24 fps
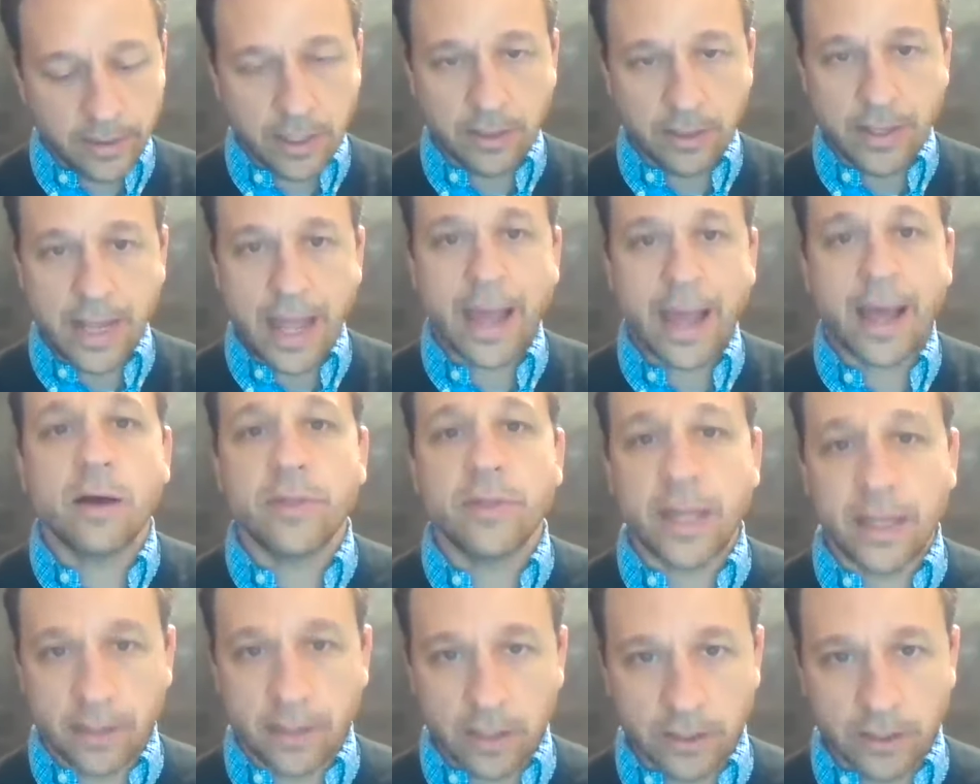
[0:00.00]

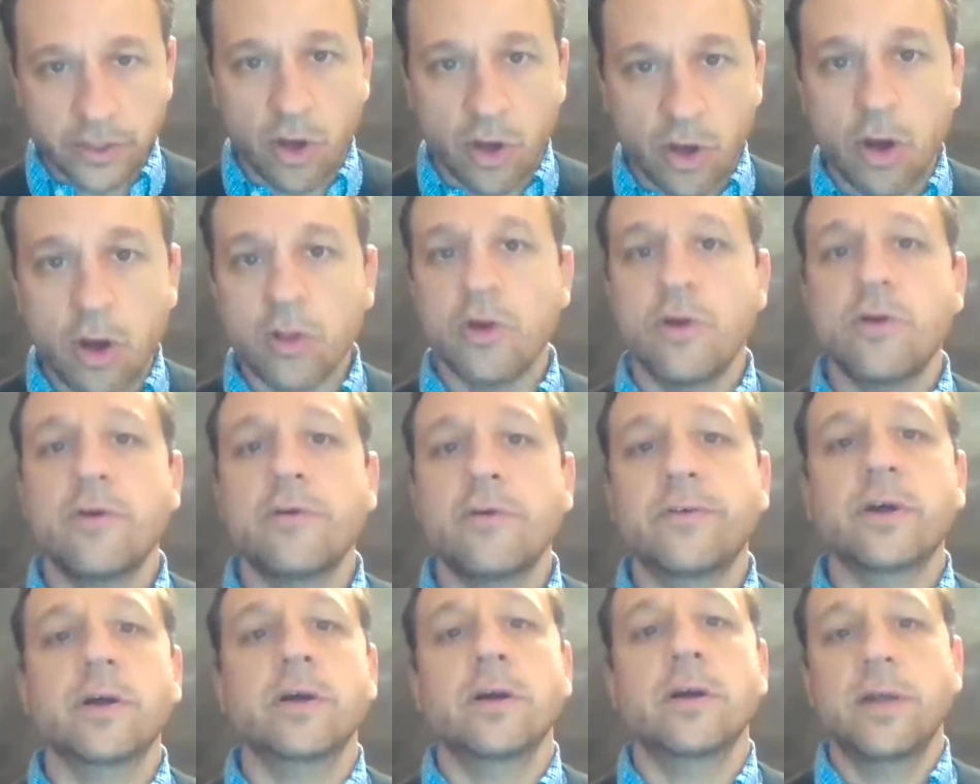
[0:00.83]
that it's all
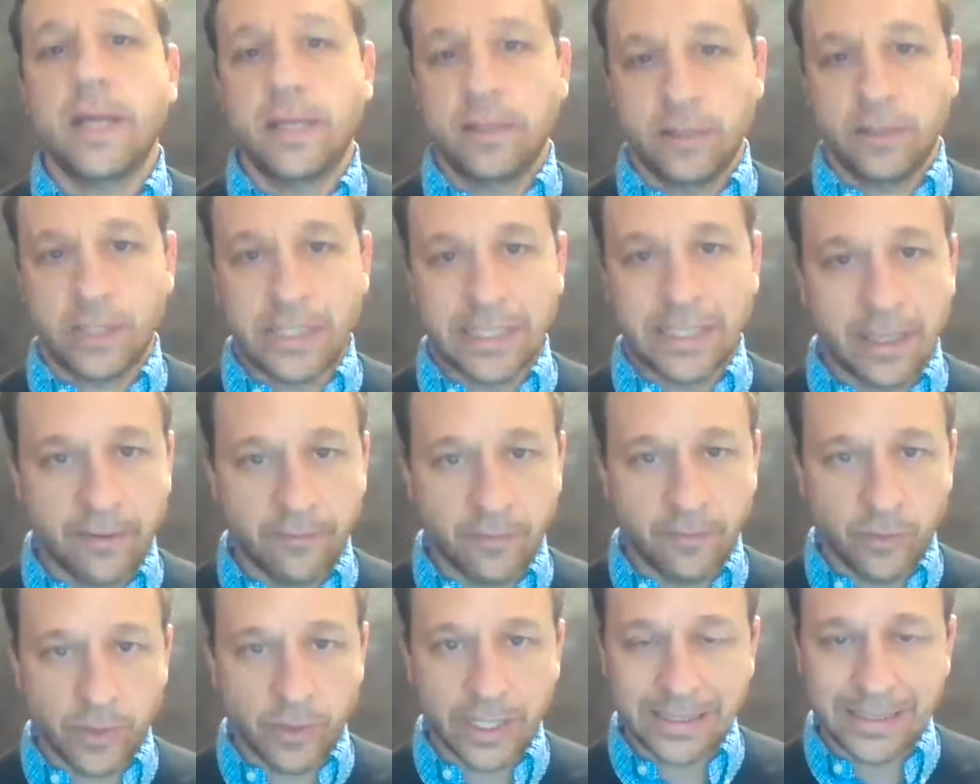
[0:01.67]
over and
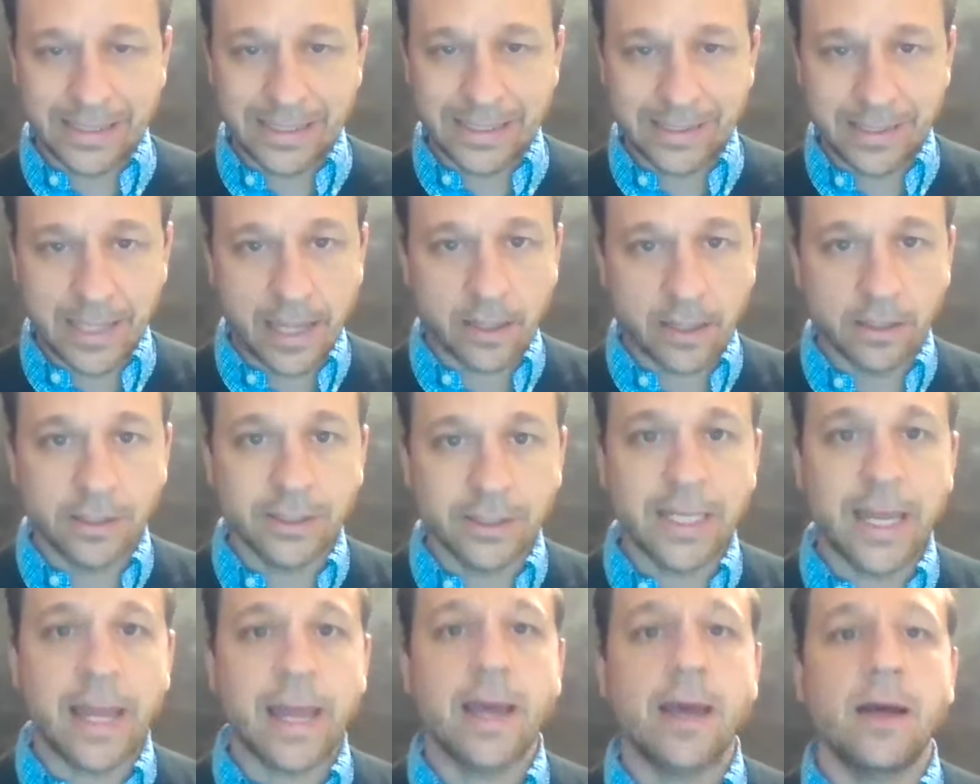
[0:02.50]
everyone can settle
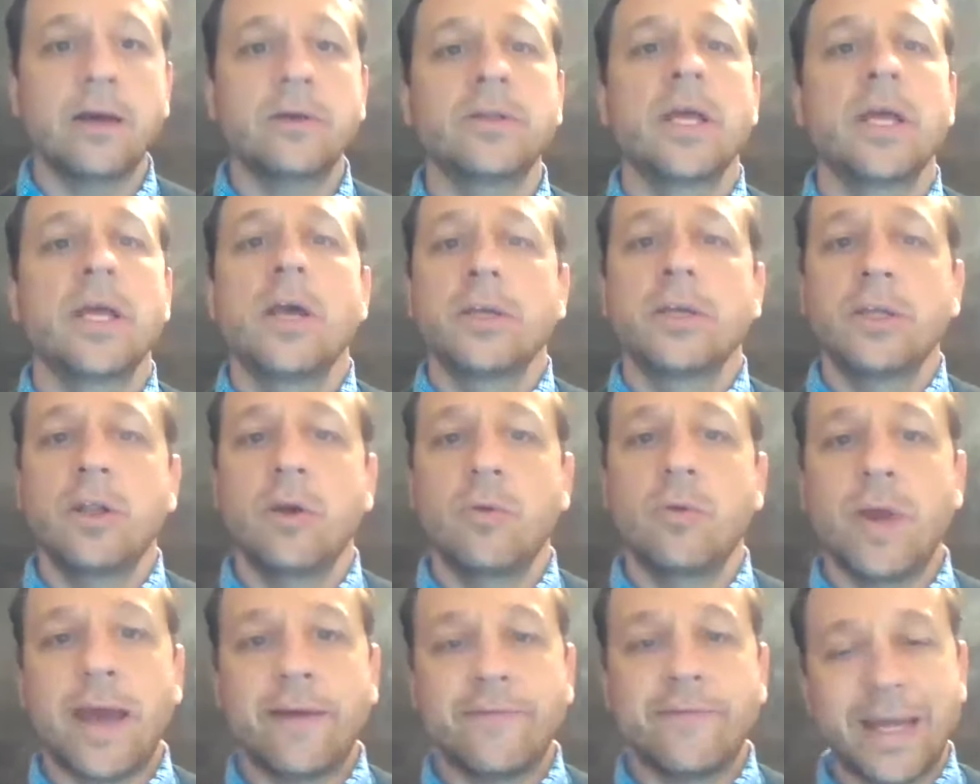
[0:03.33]
down. You know,
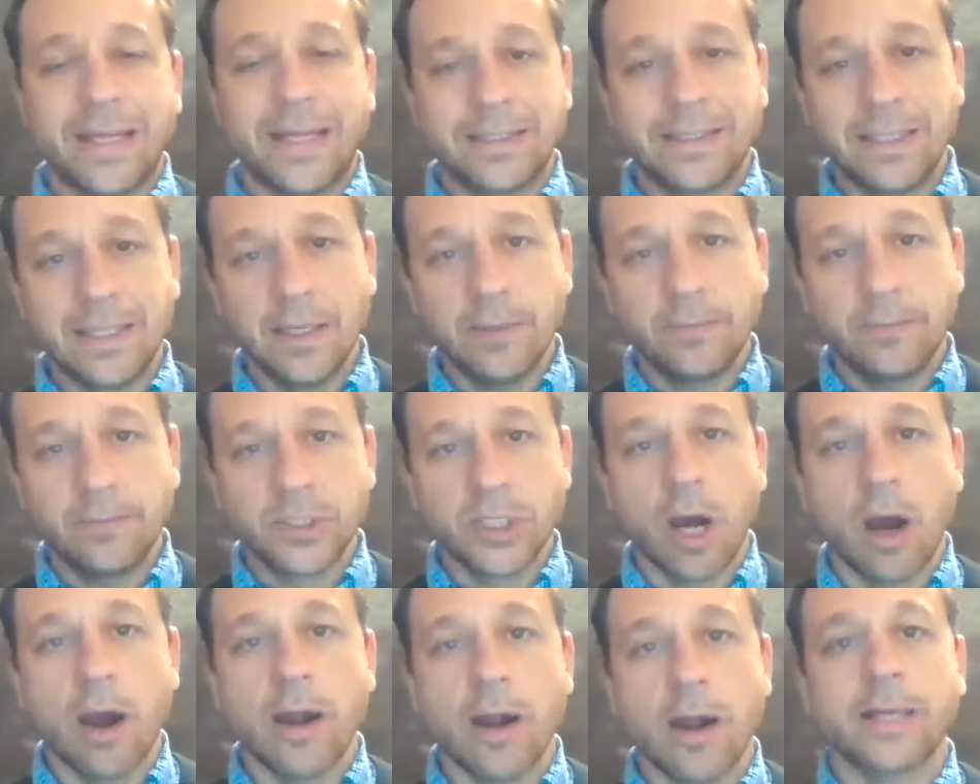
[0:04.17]
we have that deep
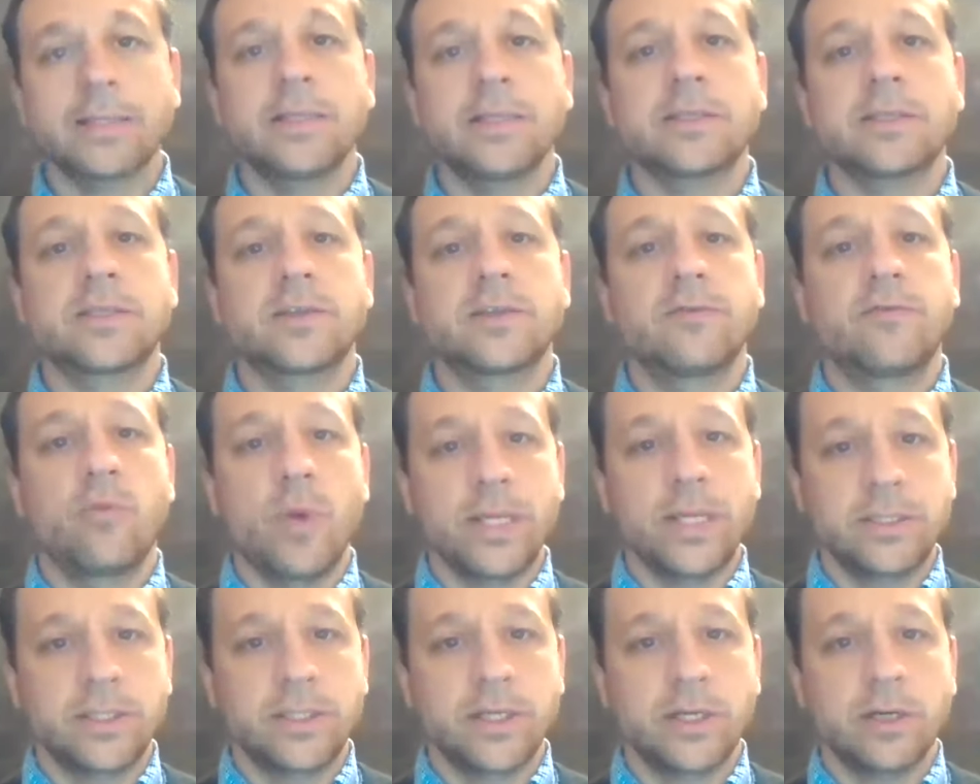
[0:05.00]
darkness of
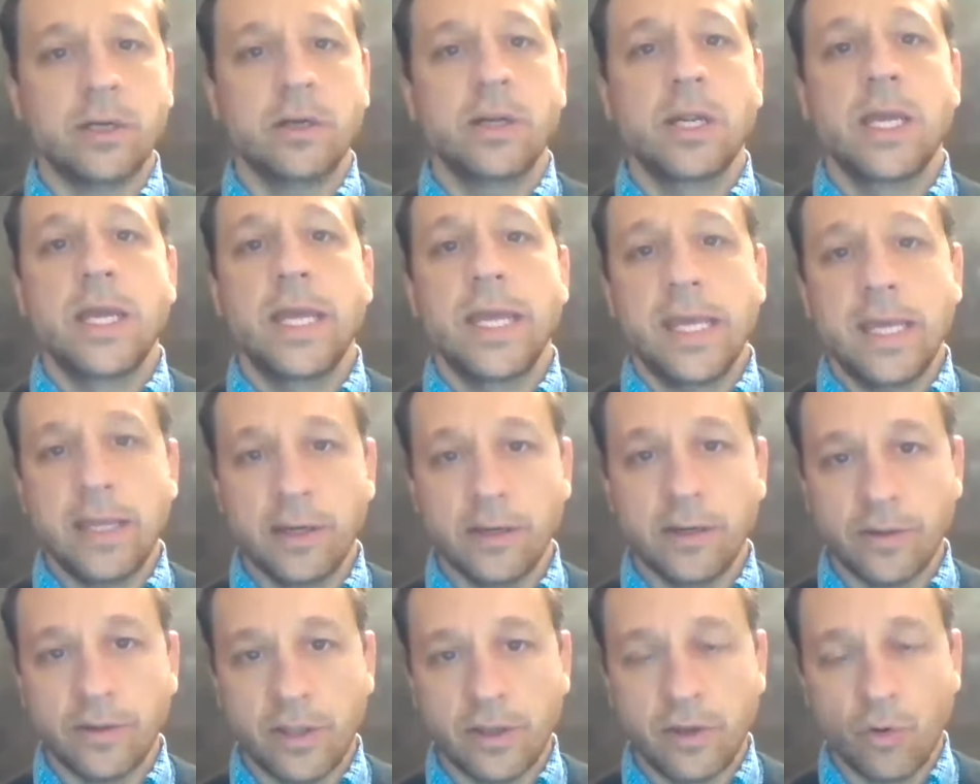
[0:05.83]
winter
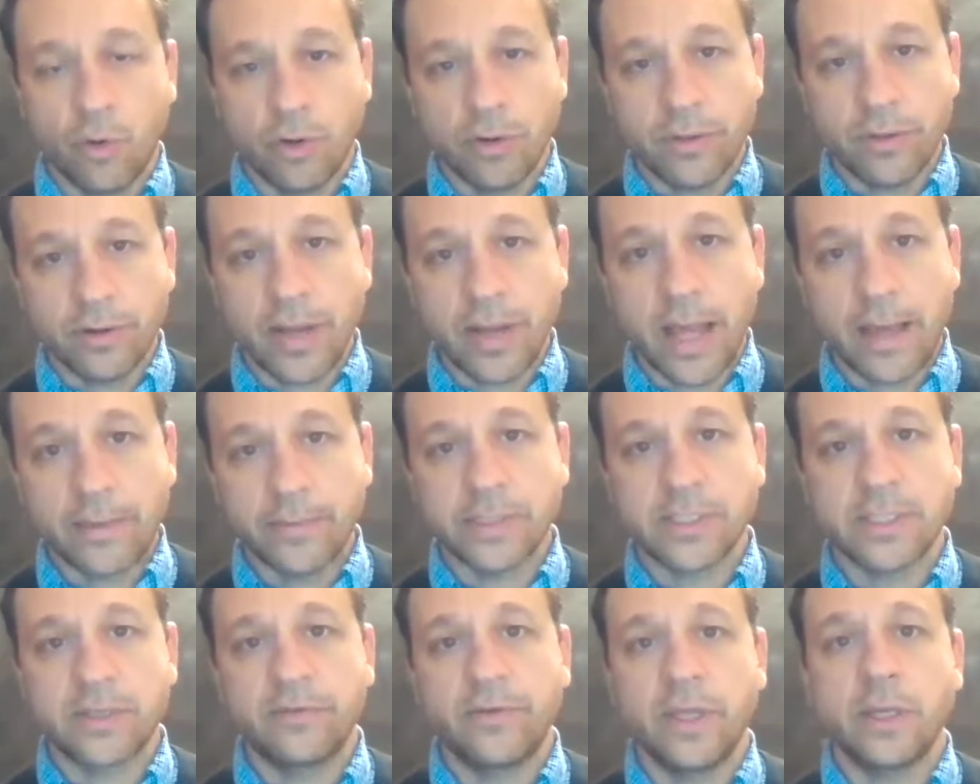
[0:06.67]
here in the Northern
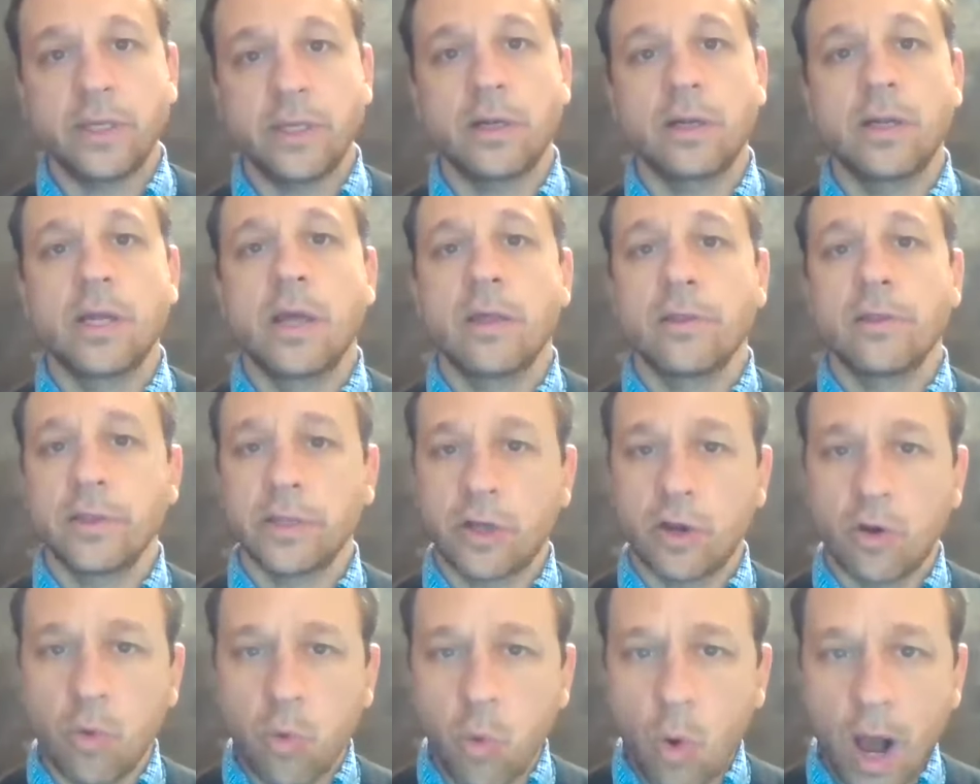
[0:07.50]
Hemisphere, the
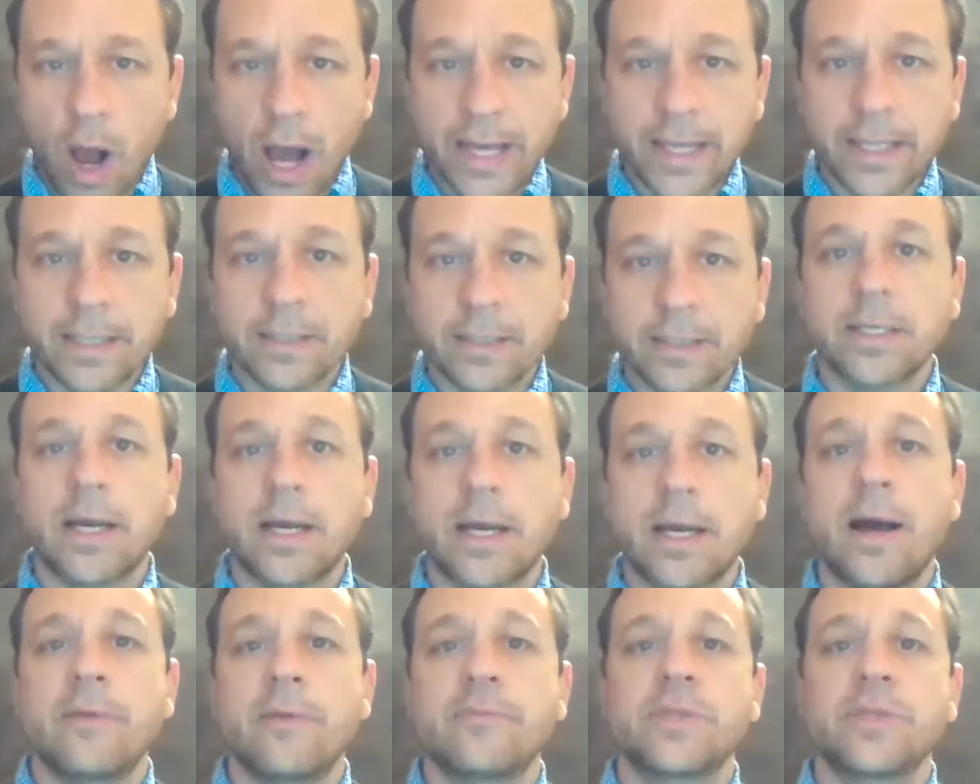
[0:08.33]
quiet
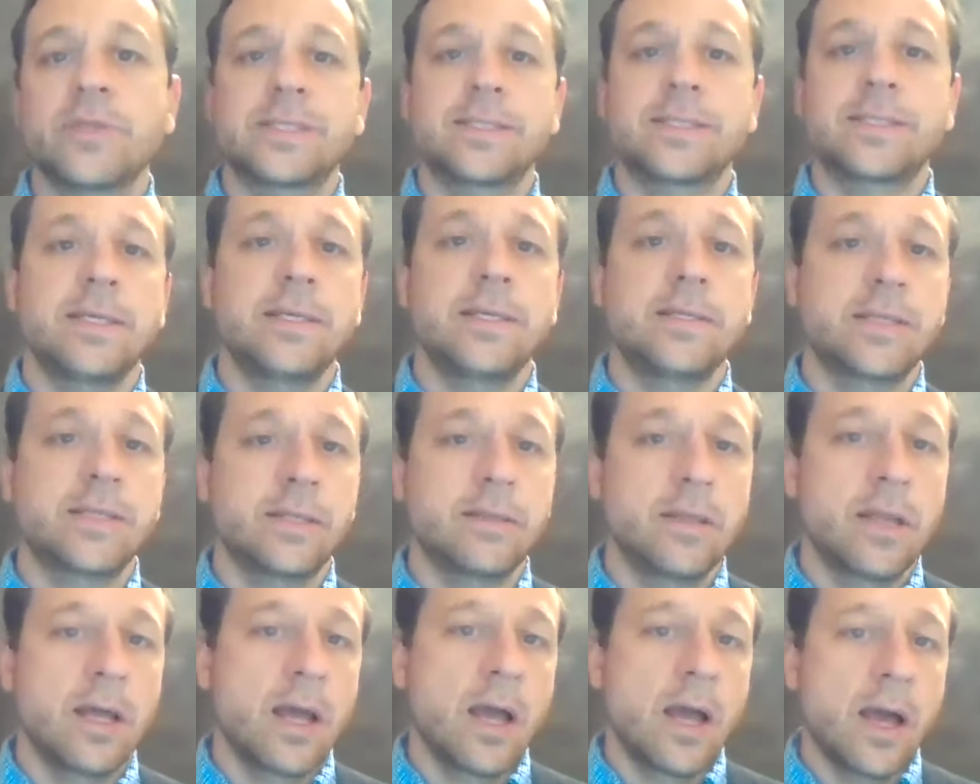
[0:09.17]
time of the
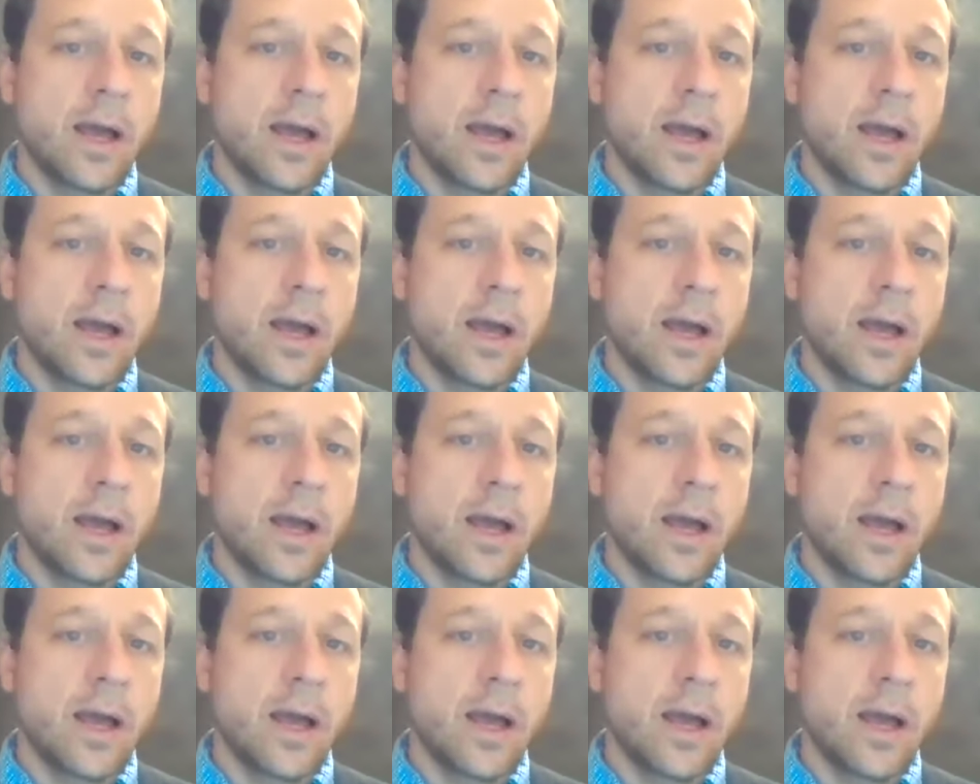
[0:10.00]
season.